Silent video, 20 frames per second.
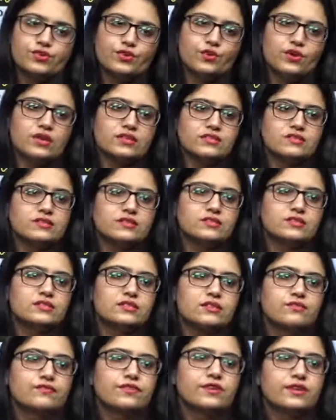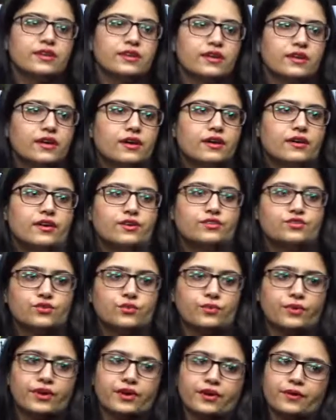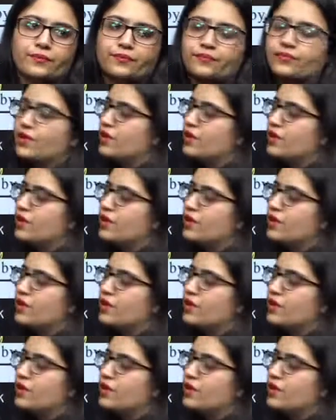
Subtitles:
Your answer is definitely correct over here.